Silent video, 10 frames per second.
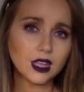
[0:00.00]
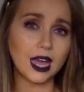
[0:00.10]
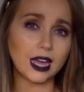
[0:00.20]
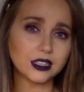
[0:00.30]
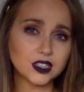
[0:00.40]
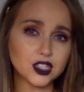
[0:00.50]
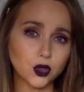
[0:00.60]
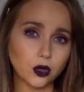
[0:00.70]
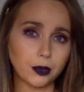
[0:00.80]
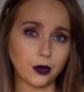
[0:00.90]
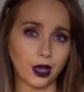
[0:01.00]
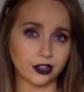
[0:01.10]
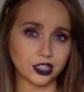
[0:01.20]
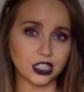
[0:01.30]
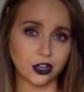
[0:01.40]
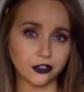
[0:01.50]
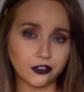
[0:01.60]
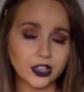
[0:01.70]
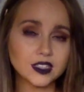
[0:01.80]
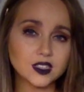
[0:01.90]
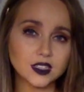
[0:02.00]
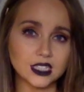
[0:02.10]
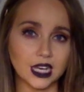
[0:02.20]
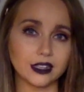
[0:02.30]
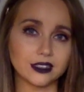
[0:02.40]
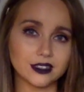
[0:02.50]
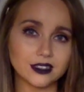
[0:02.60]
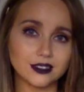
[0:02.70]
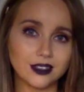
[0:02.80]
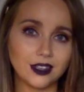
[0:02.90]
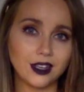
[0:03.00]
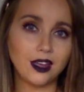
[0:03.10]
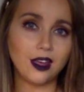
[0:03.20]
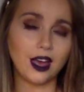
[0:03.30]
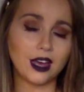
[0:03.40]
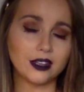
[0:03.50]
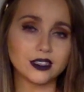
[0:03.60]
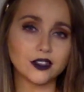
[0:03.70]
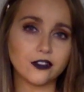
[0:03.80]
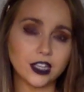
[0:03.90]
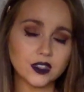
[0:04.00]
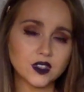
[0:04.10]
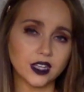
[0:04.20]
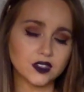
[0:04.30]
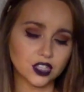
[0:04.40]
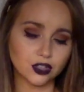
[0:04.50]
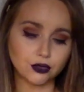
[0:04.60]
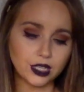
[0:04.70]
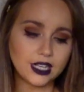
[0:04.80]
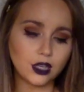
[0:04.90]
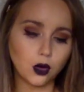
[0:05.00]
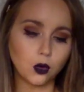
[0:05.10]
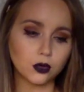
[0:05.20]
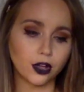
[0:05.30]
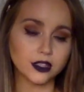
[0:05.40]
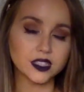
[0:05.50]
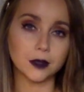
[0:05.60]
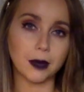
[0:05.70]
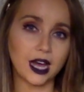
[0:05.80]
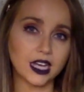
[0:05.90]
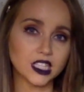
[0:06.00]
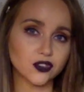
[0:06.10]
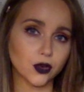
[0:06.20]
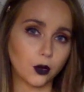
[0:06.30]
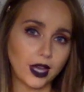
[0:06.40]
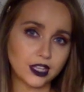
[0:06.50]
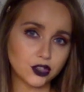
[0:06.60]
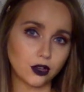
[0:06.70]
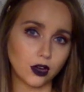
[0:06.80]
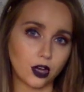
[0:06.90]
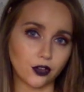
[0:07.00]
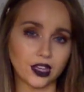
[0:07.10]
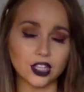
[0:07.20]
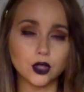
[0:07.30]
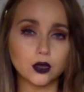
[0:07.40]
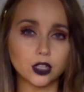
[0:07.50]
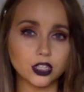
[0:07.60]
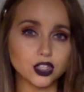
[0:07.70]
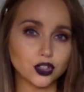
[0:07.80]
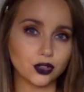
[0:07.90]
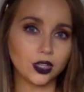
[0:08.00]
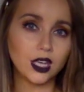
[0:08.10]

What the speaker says: and Scorpio energy are fixed signs. And fixed signs can really hold on to the past for way too long. They can hold on to